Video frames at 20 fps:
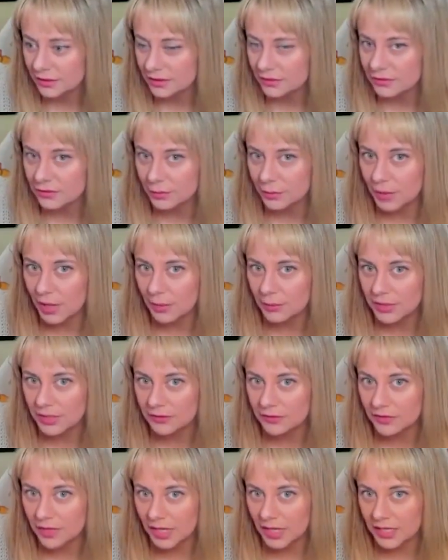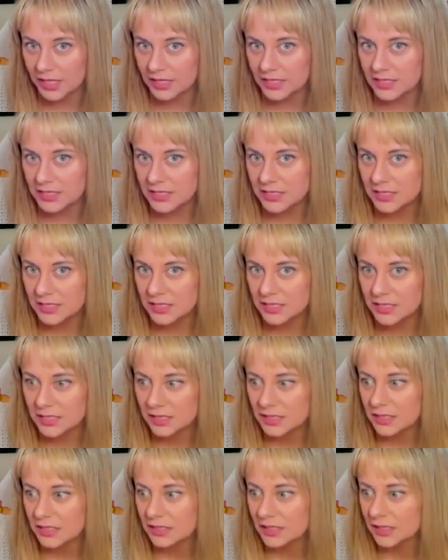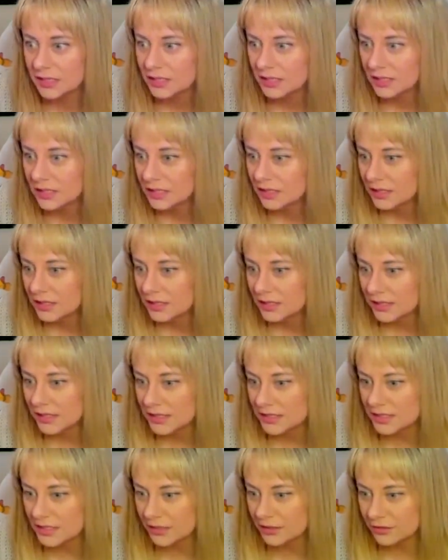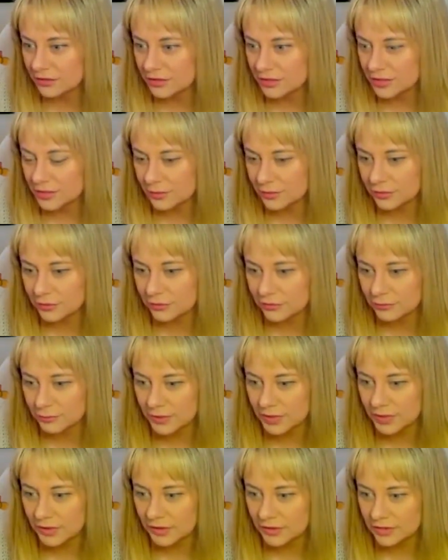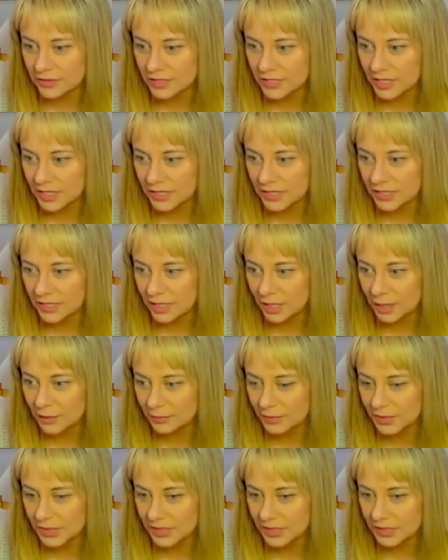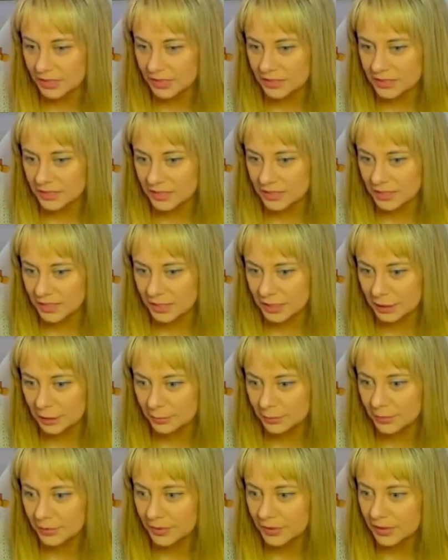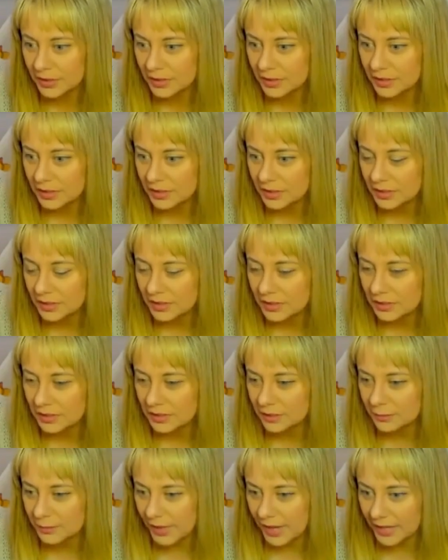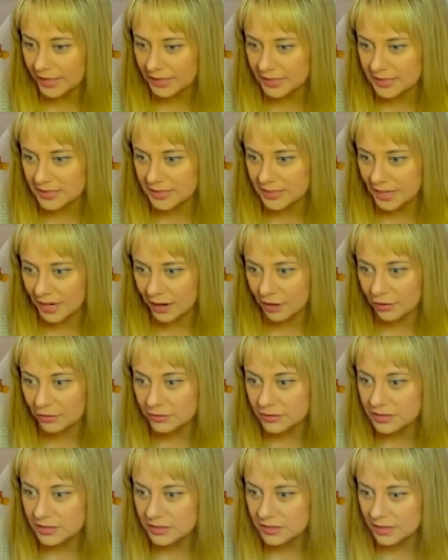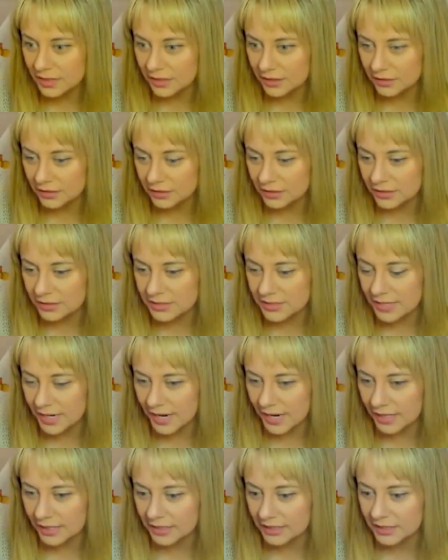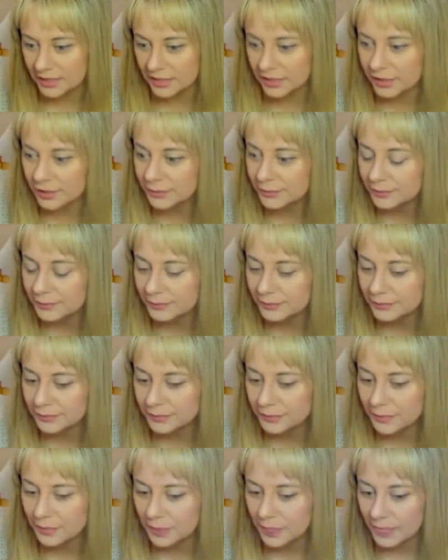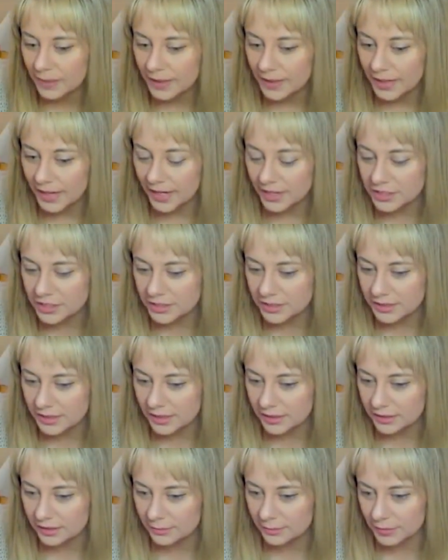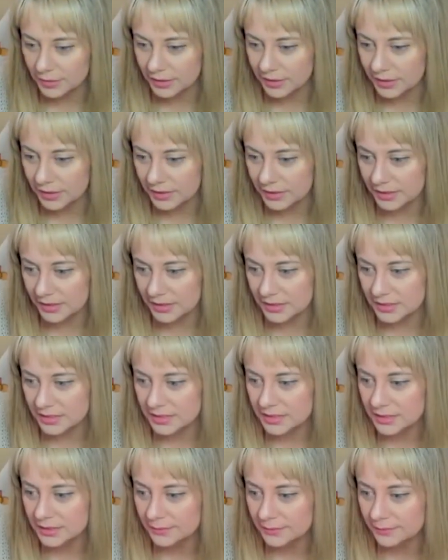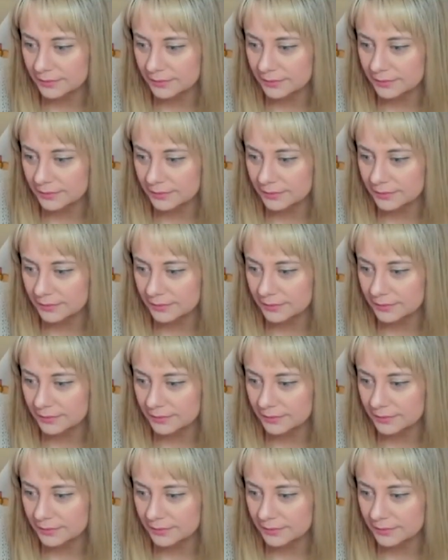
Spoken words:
from humming flies is under this roof, but then there's nothing up here to keep the baddies out that are gonna attack here. Actually, now that I'm looking at this,